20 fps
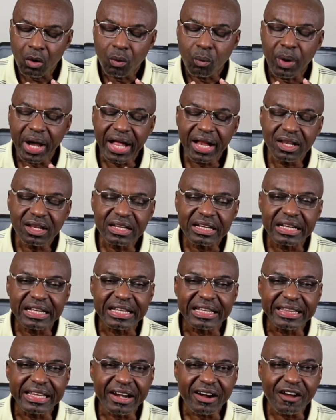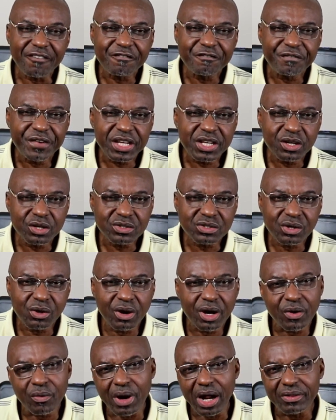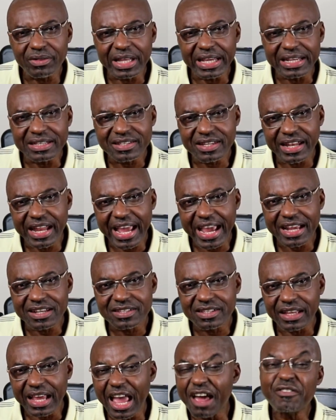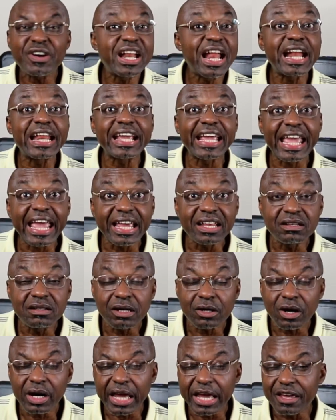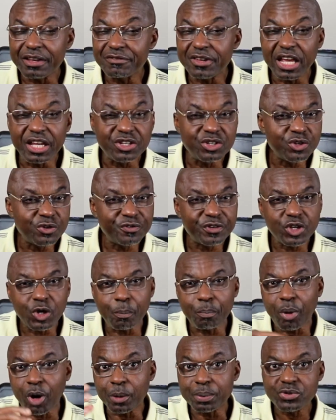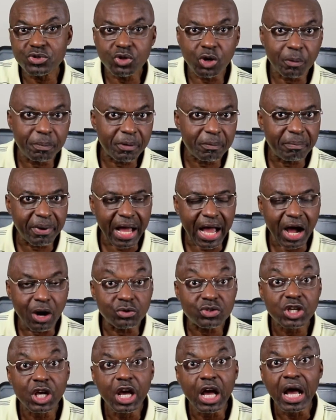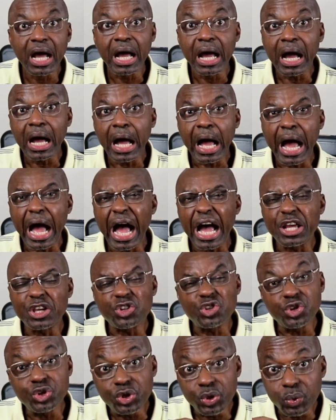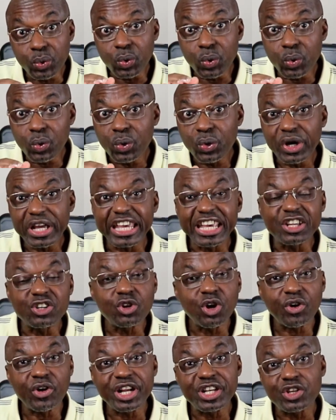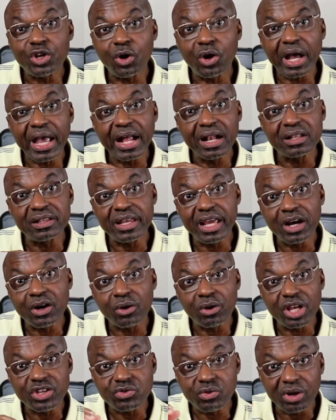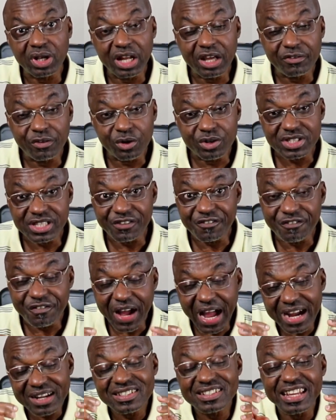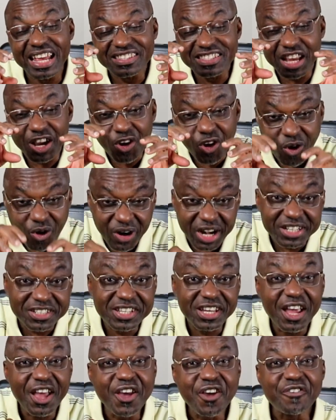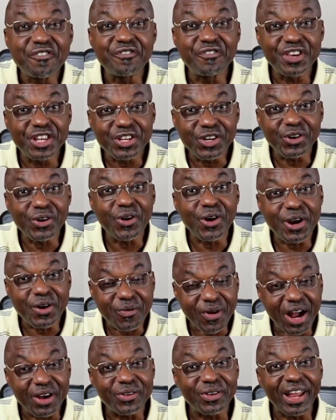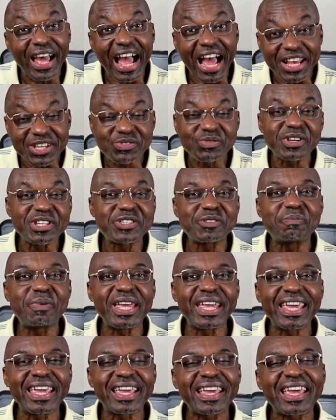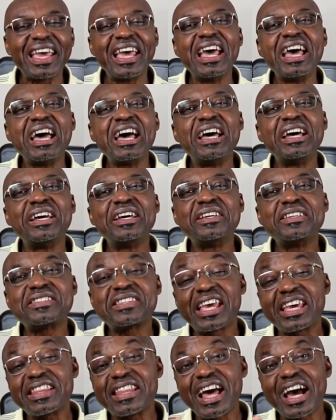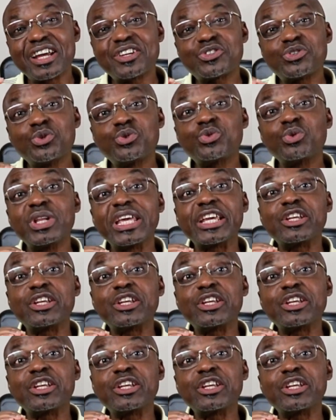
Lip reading: Well, there are videos going around the internet. Every now and again, okay, a new video pops up about you ignoring your LDL cholesterol levels. In fact, there's a current video going around as we speak saying that you should